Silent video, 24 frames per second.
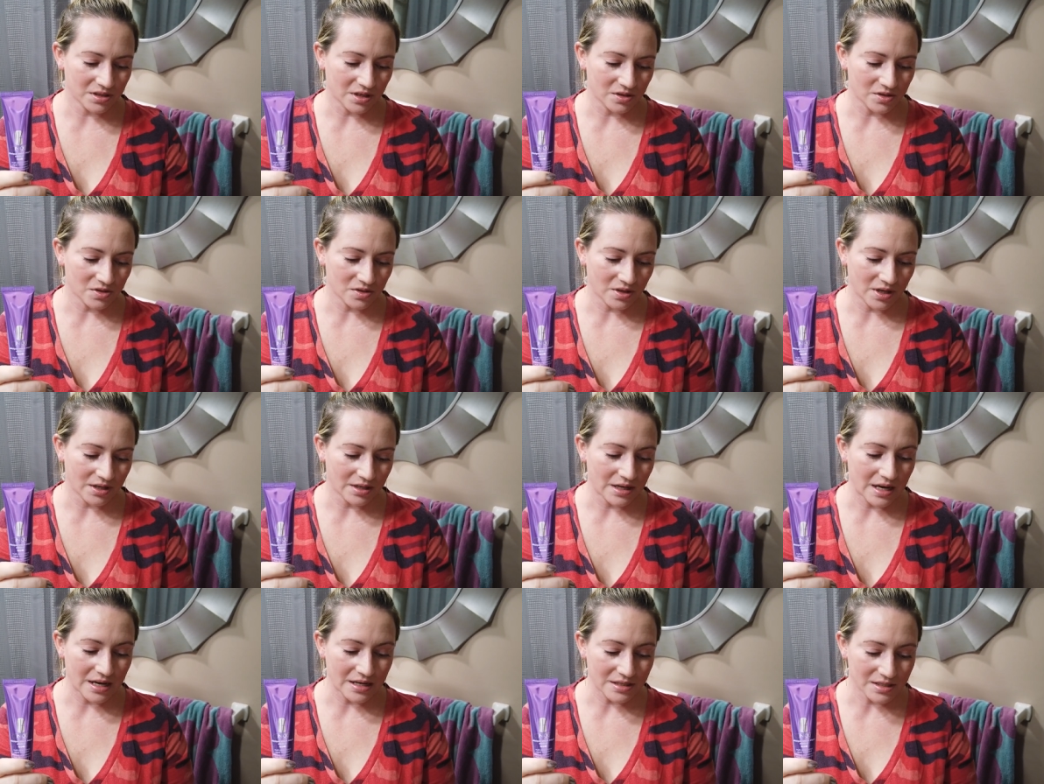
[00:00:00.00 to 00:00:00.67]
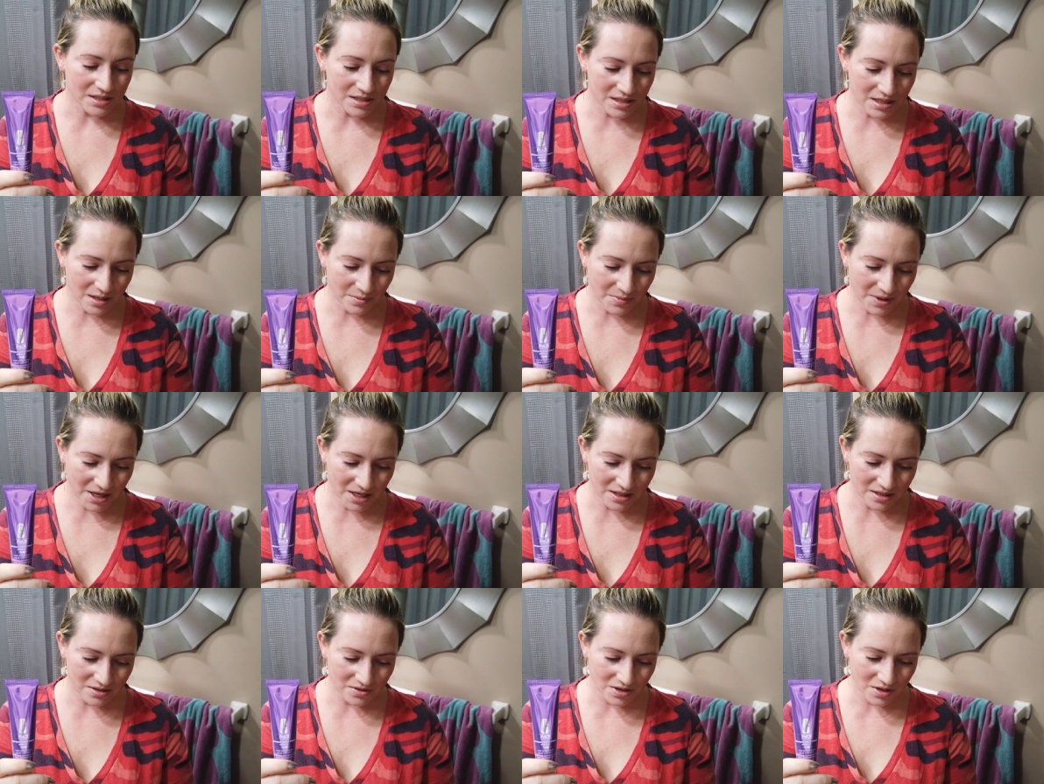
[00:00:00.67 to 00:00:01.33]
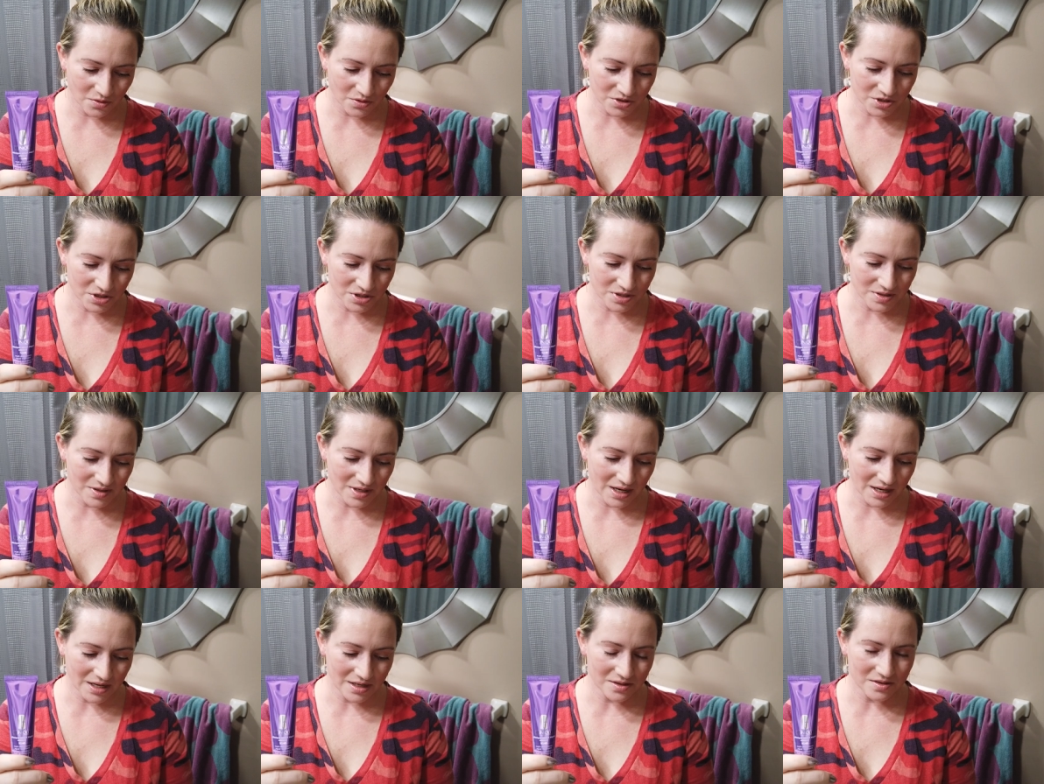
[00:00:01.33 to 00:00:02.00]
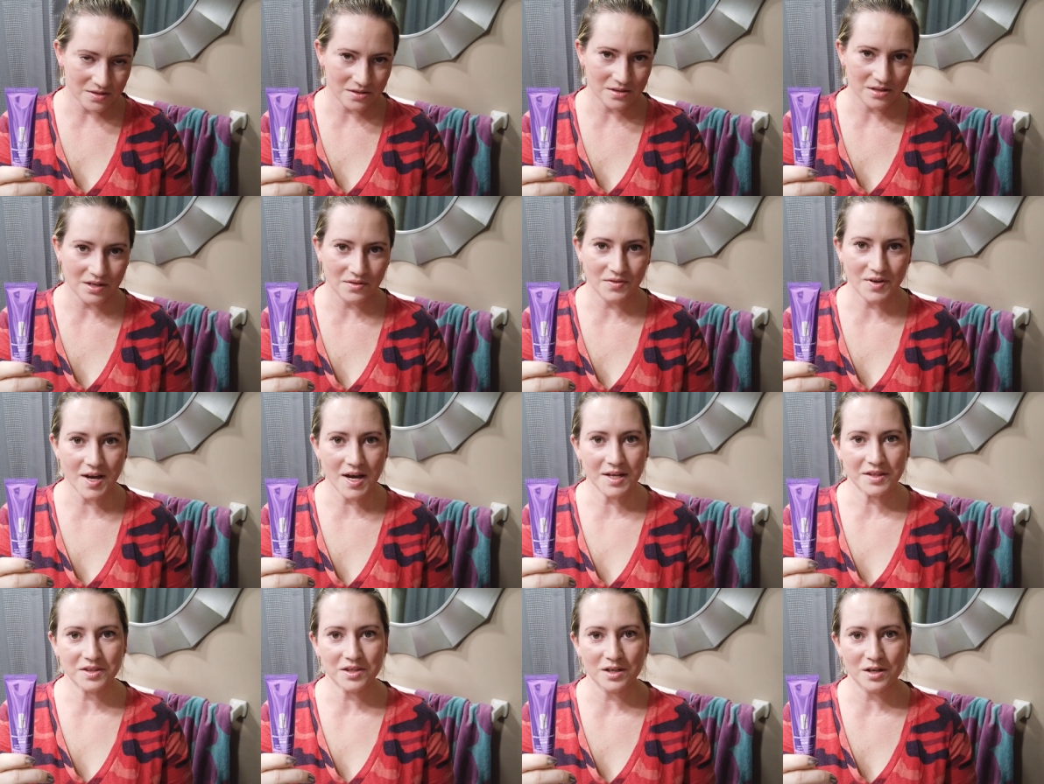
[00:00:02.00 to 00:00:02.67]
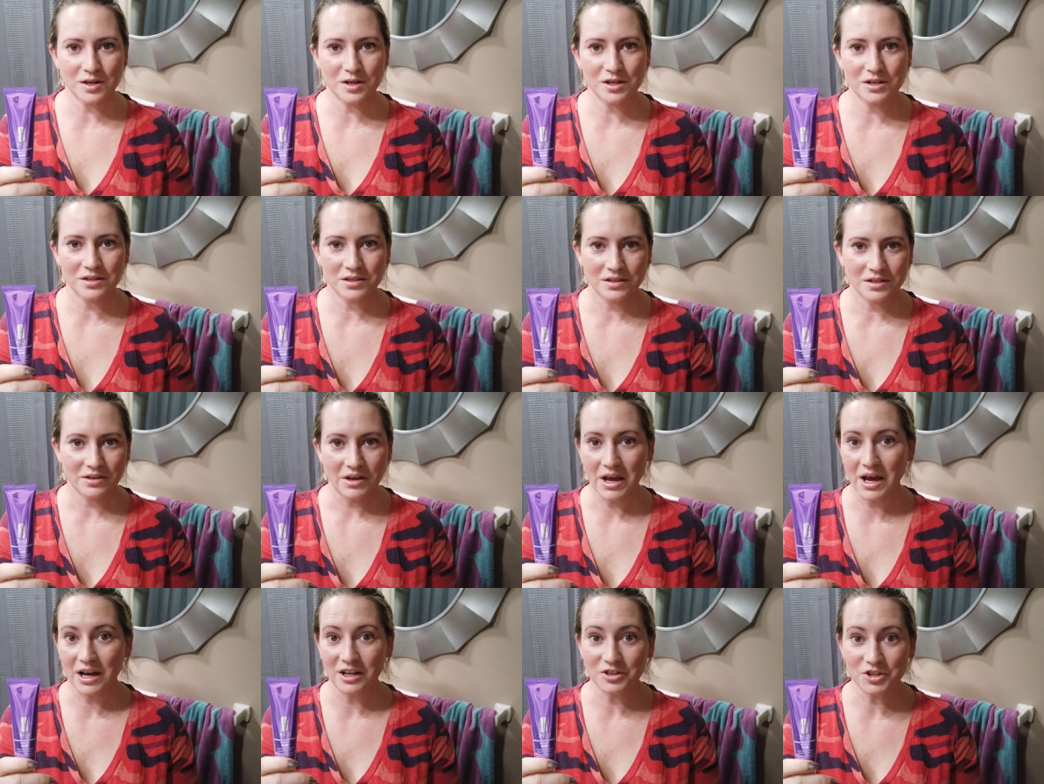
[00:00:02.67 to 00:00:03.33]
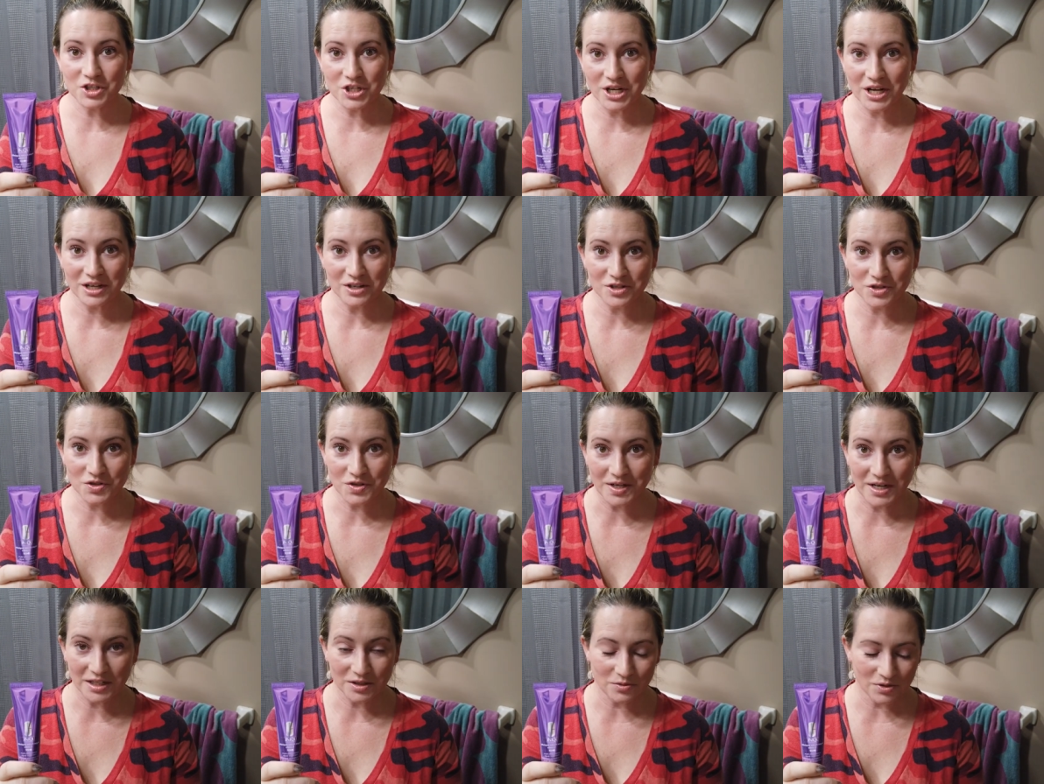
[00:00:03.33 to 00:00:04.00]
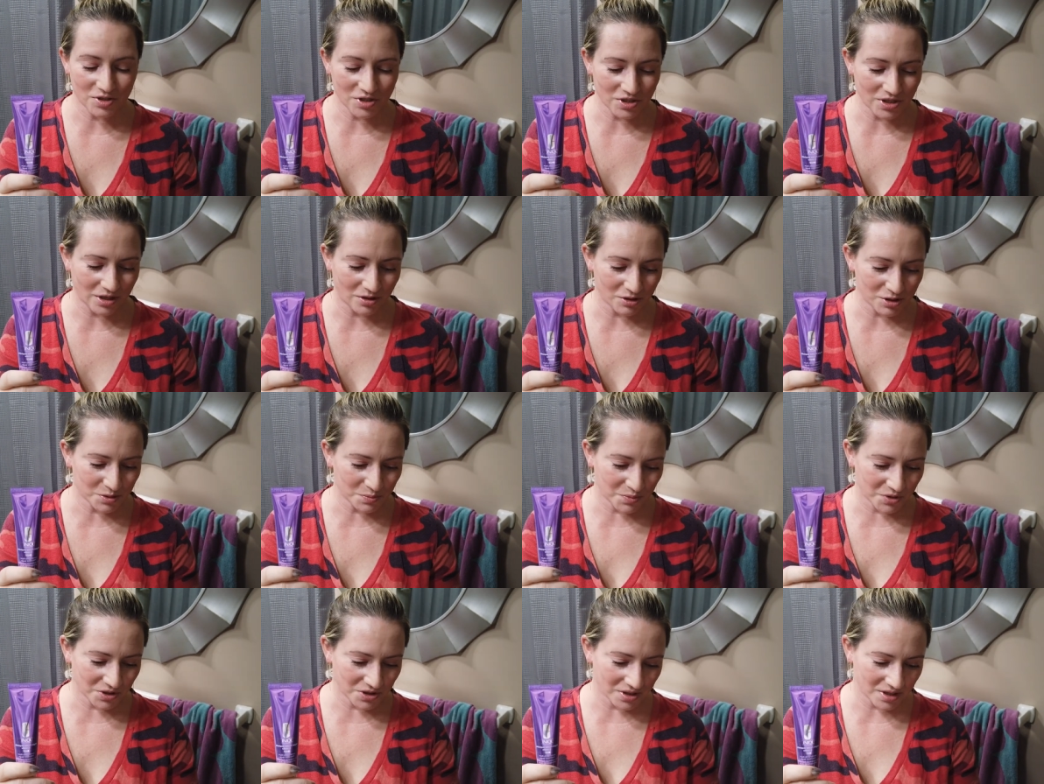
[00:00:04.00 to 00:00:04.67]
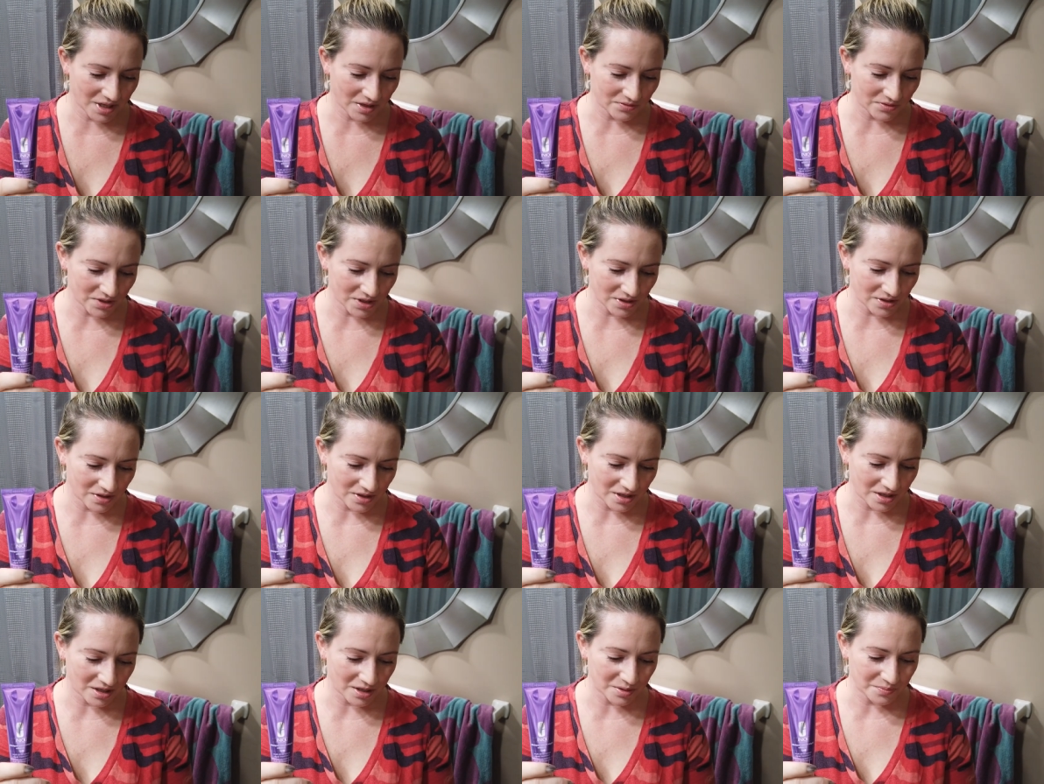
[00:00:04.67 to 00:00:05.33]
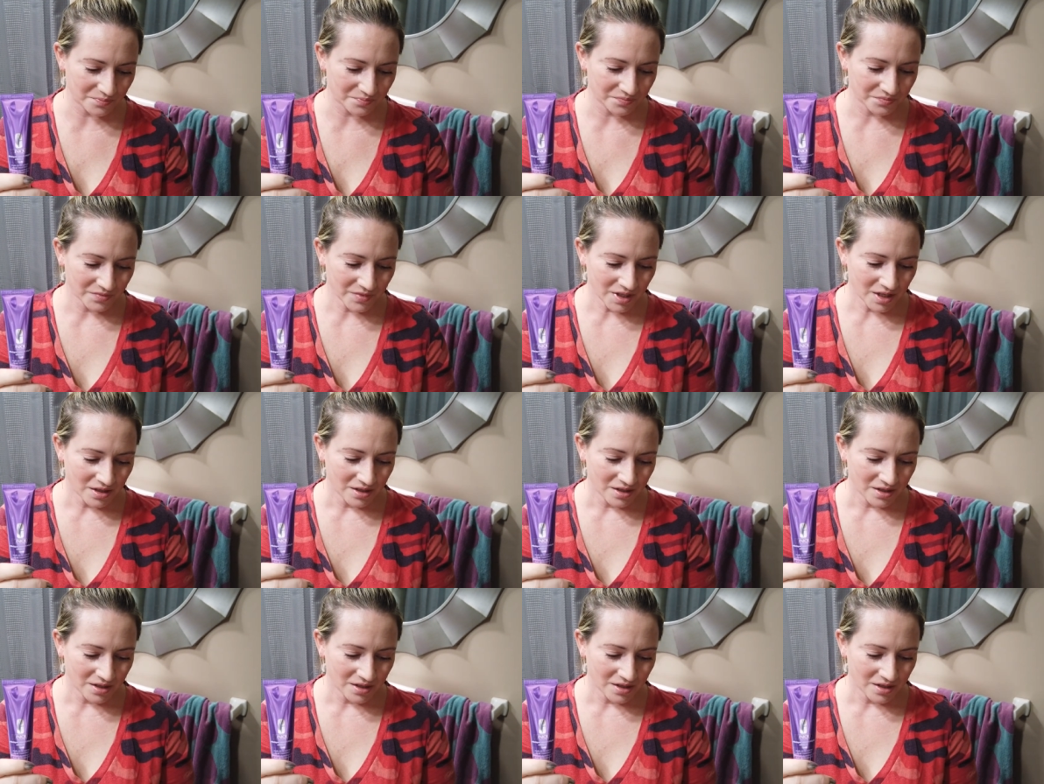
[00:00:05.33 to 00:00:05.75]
It's also got niacinamide in there, which is nice. They've got their algae extract, which they always put in everything.